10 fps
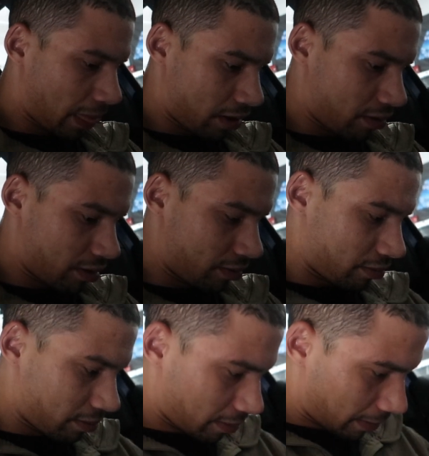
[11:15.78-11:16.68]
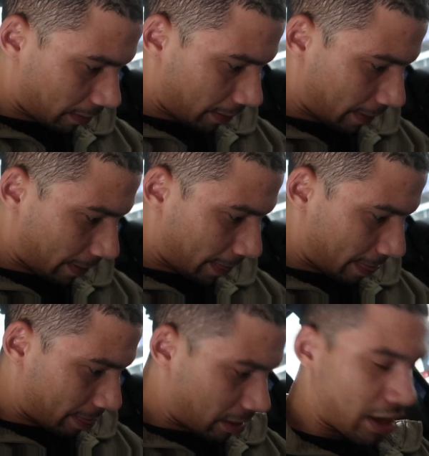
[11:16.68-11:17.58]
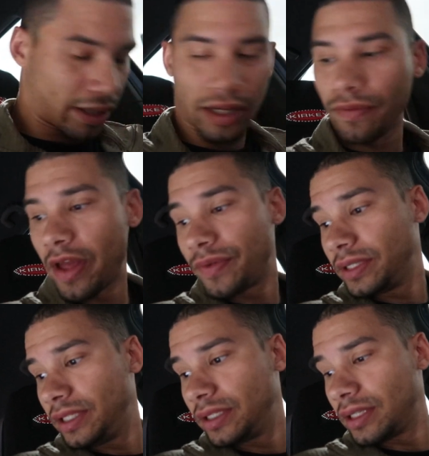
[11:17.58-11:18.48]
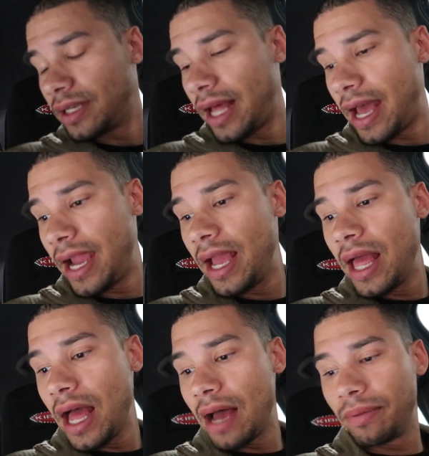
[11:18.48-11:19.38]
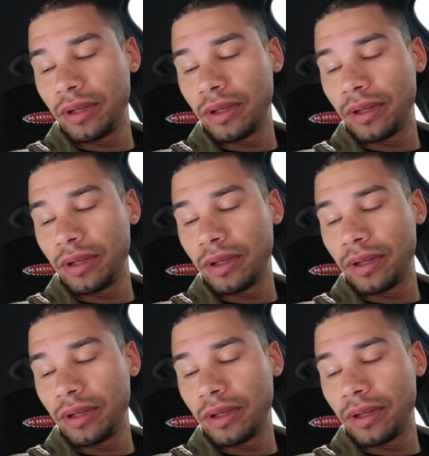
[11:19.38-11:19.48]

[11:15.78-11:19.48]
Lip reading: I can definitely have these seats in today, I